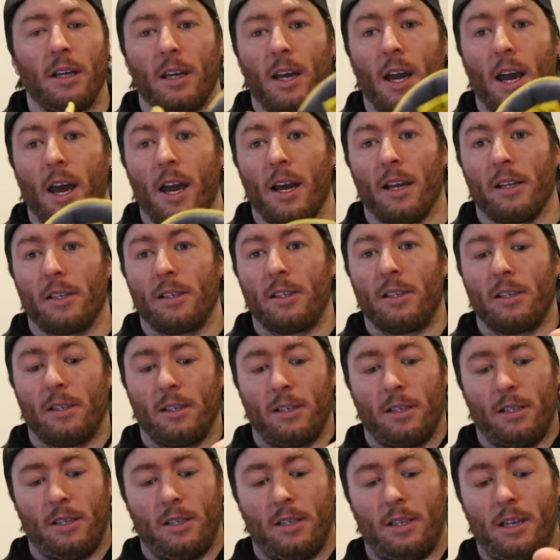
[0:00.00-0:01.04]
yeah,
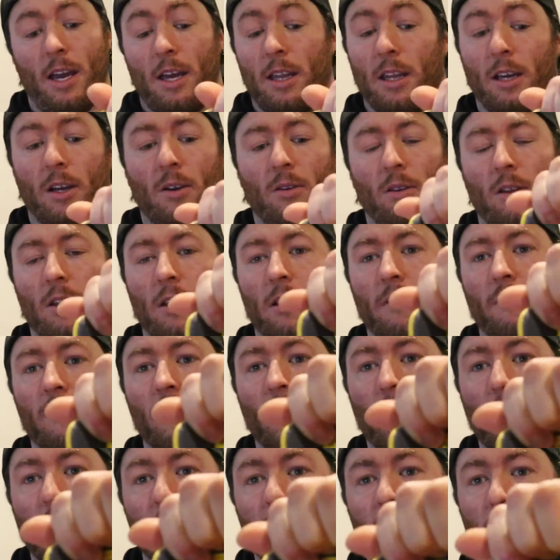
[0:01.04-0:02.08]
they're
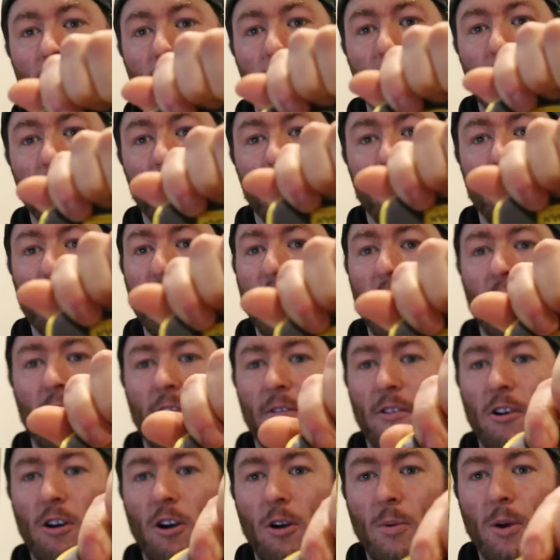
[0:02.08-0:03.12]
quite comfy.
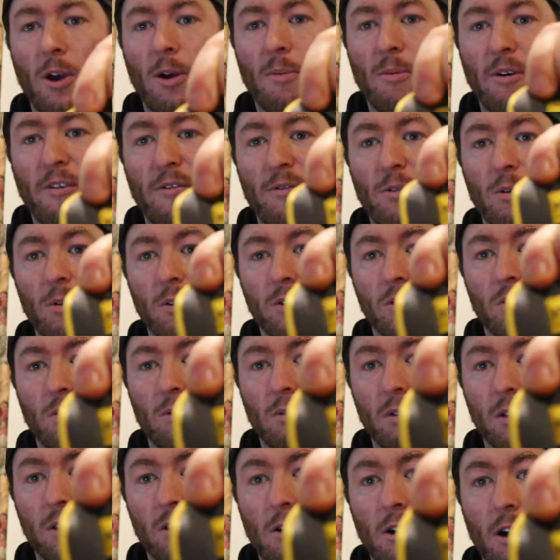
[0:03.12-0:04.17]
I wear my 4s
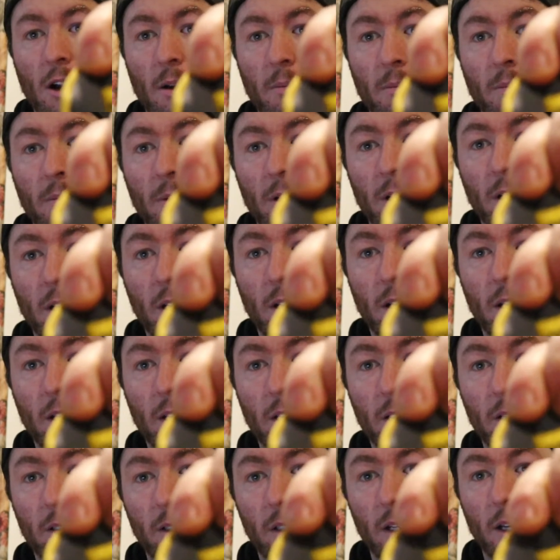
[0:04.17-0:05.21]
all the time,
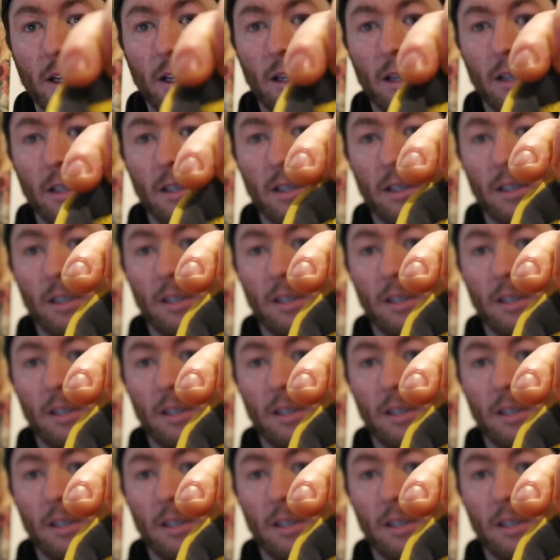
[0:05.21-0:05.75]
so